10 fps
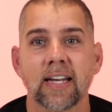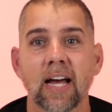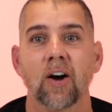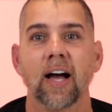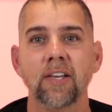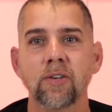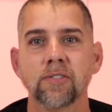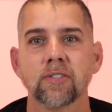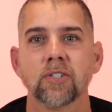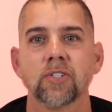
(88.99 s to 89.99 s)
Now, I
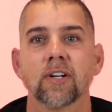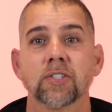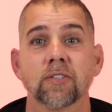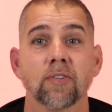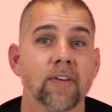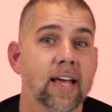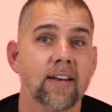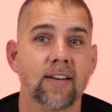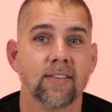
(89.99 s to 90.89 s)
use the structure from Andy